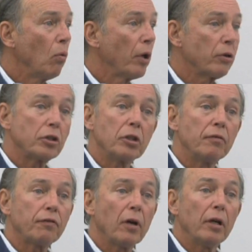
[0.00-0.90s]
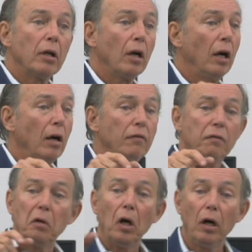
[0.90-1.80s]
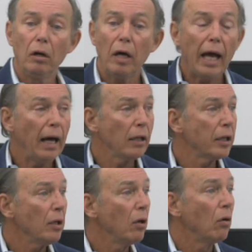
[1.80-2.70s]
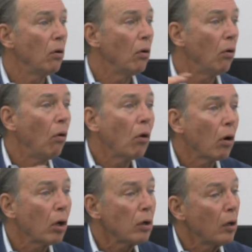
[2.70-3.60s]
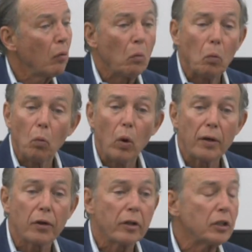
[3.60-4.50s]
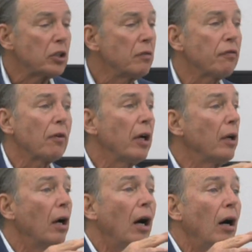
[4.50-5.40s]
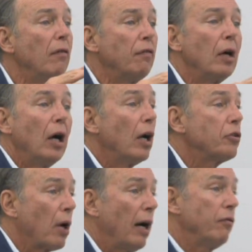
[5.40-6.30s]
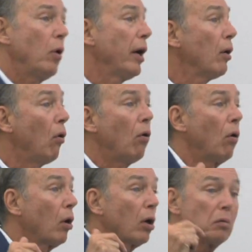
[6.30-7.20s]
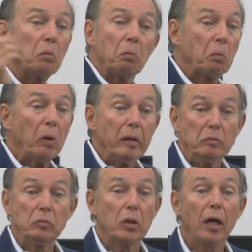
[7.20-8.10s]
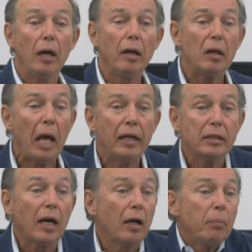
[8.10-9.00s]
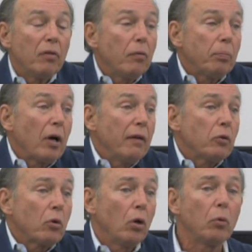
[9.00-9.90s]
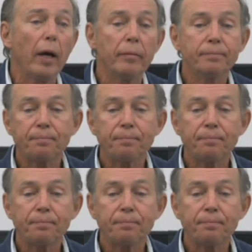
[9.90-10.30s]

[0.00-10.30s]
whether it's in front of an alley or whether it's in front of a driveway or uh, any type of a private roadway.